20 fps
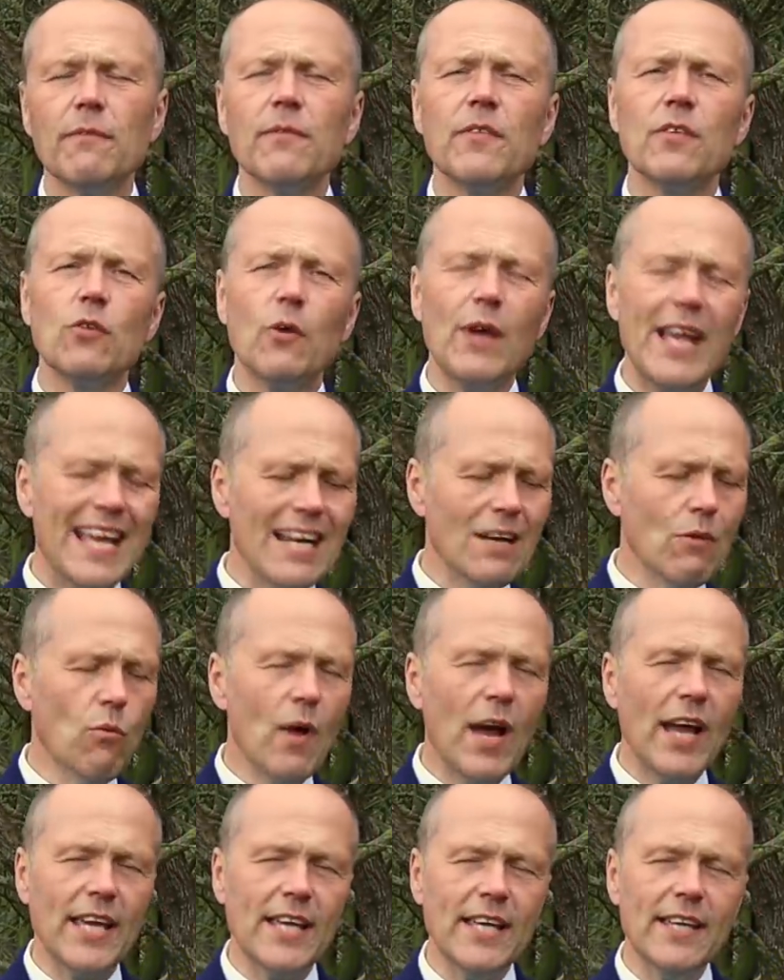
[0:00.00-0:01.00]
So in a
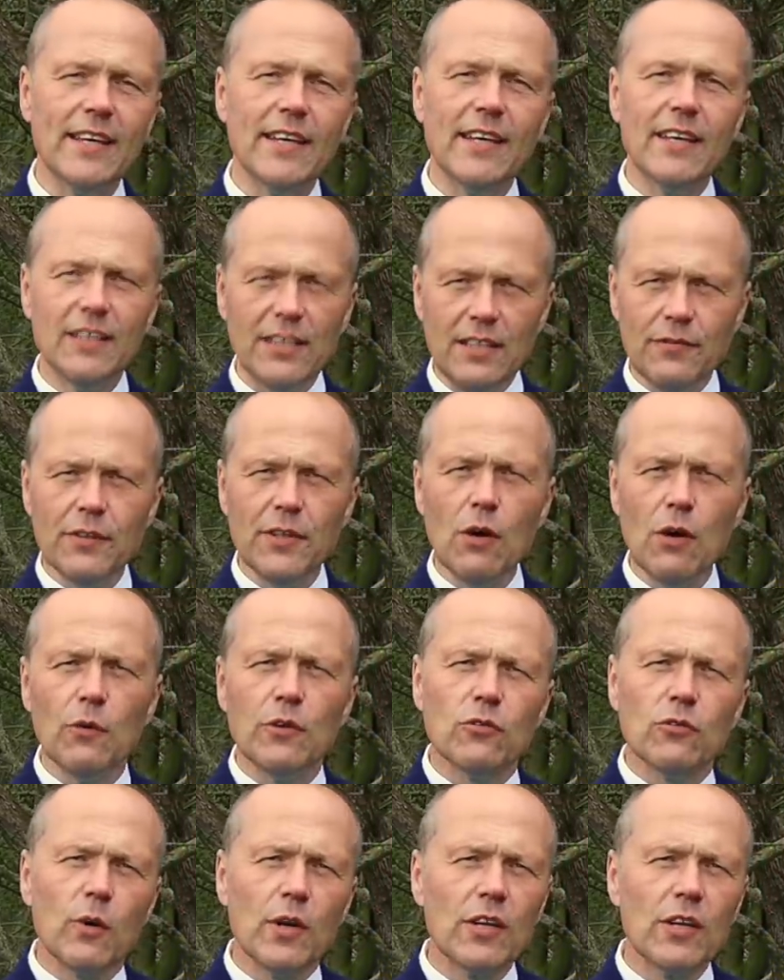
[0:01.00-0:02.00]
way, even though
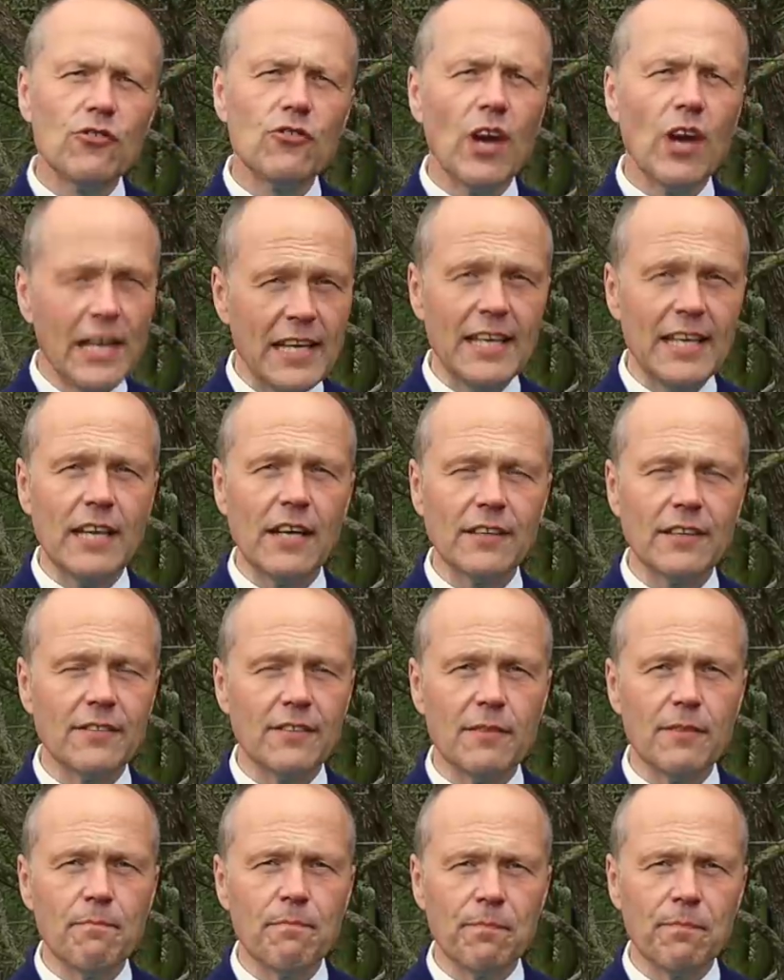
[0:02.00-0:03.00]
it's quite a chunky
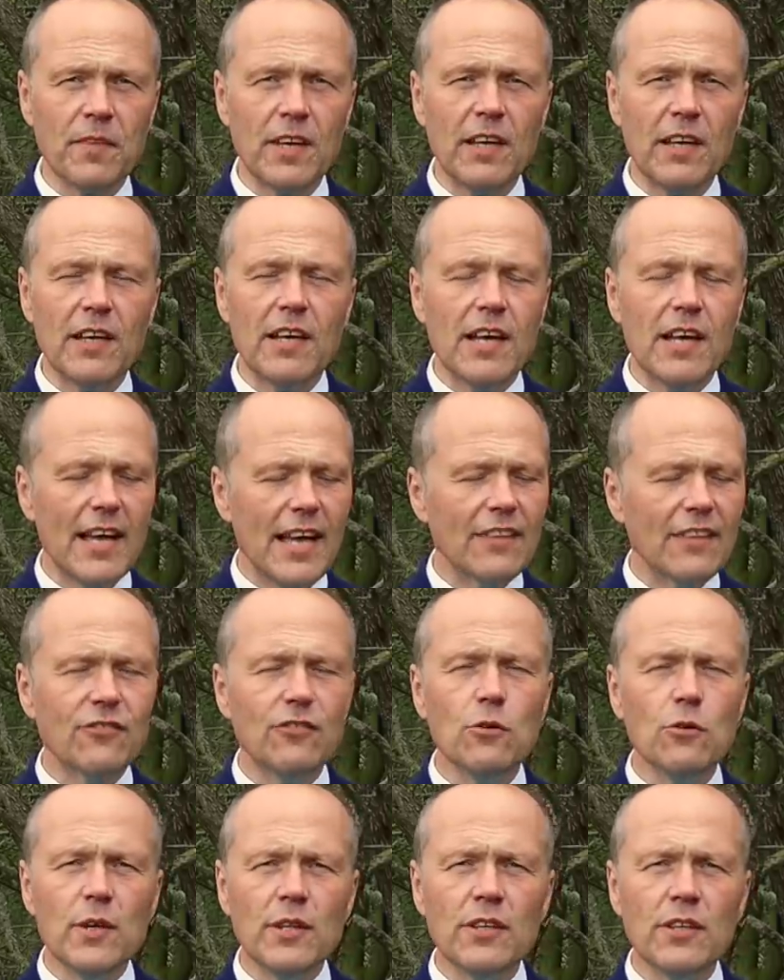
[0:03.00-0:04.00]
item, it's
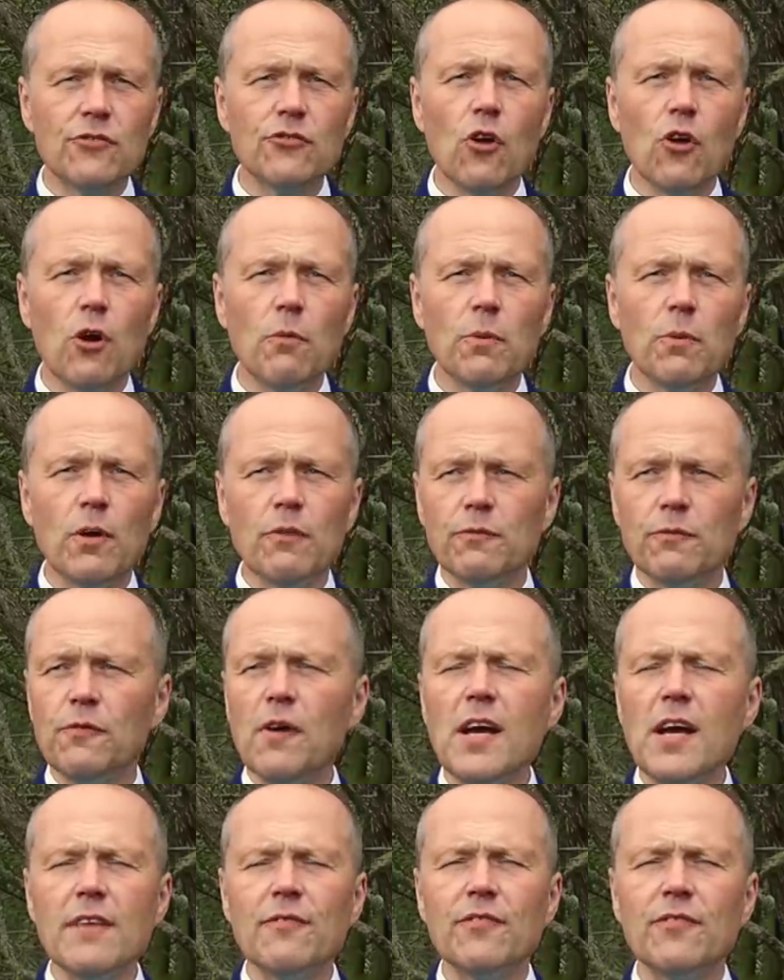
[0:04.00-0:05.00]
doing the job of
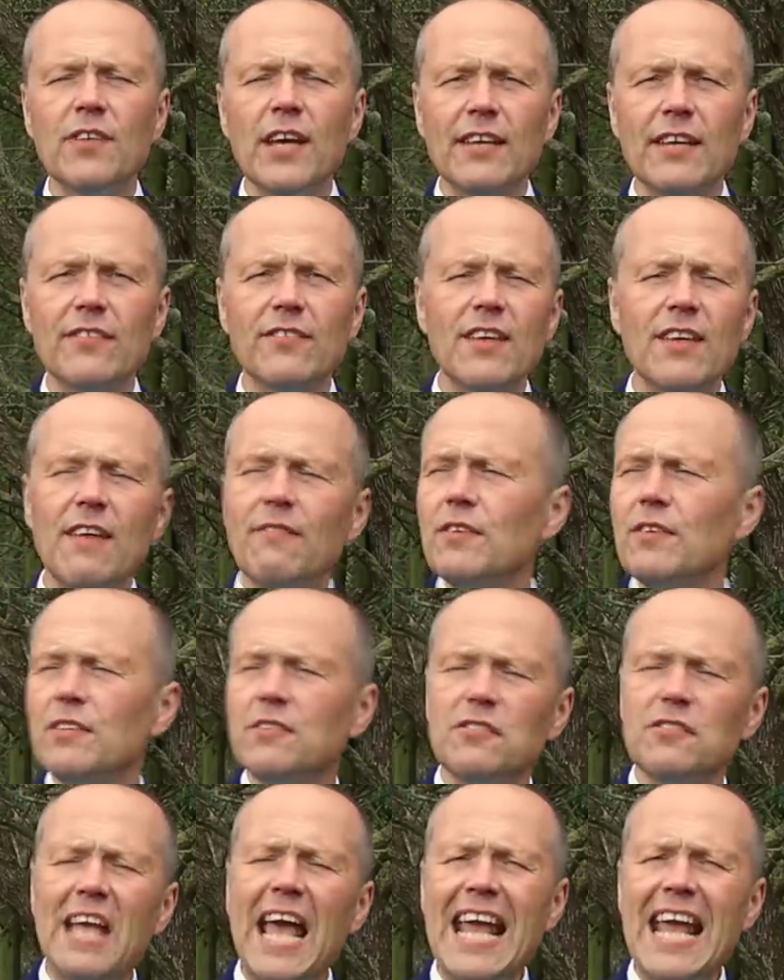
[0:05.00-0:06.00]
5, 6, 7,
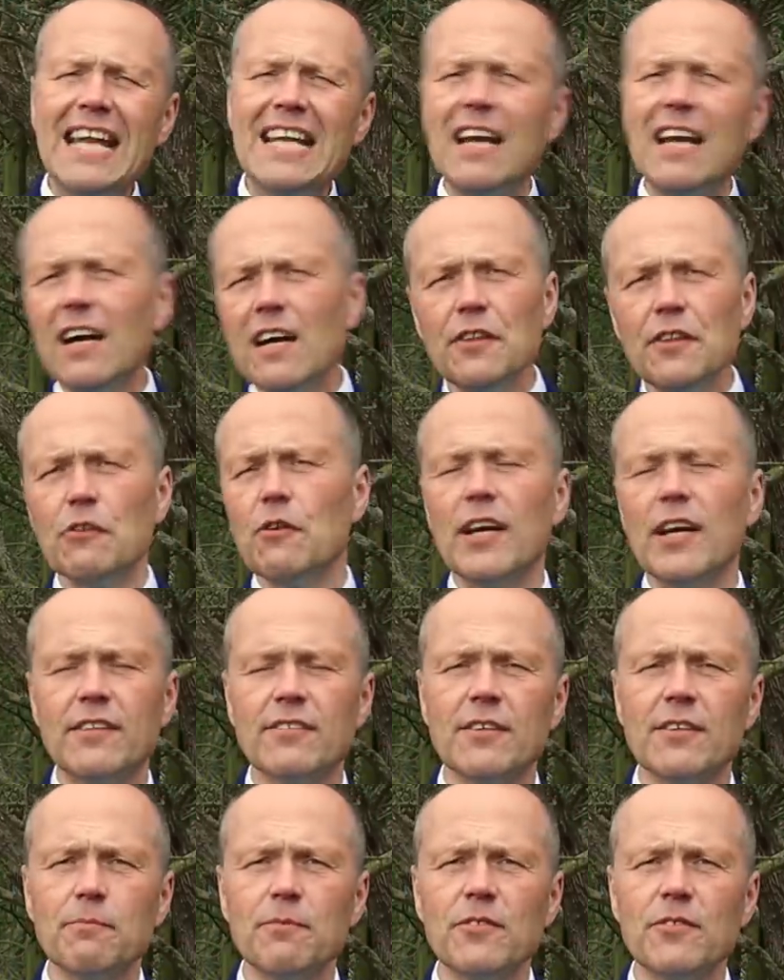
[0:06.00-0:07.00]
10 other
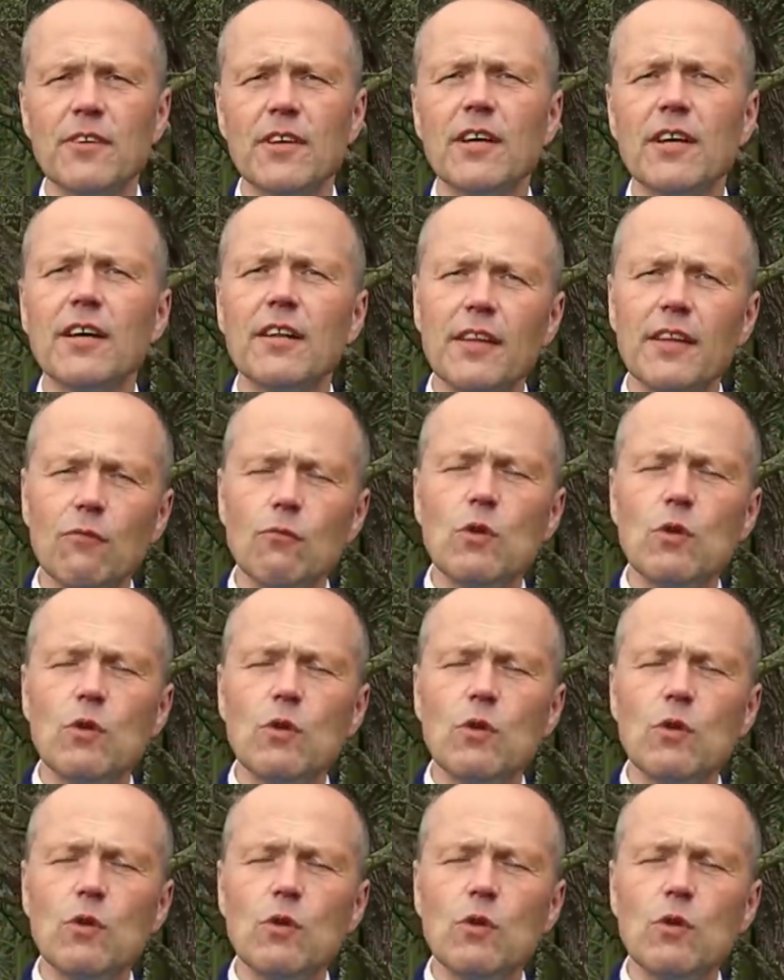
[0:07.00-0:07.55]
items that